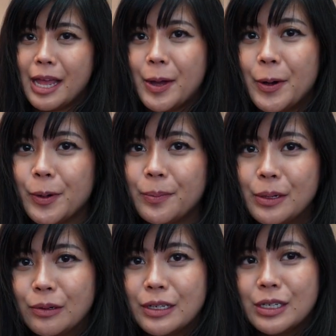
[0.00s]
I hope
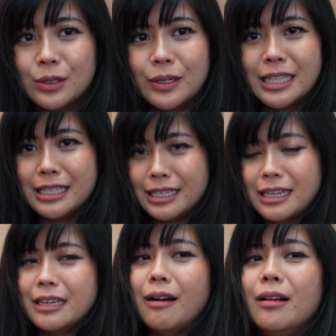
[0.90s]
you enjoyed
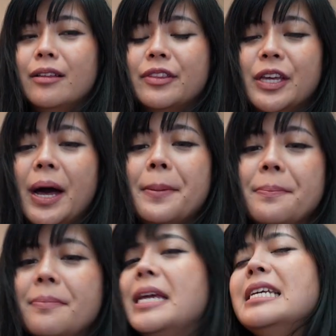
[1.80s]
seeing all the
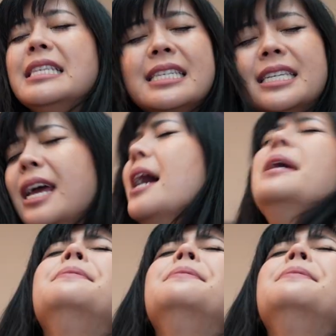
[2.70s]
amazing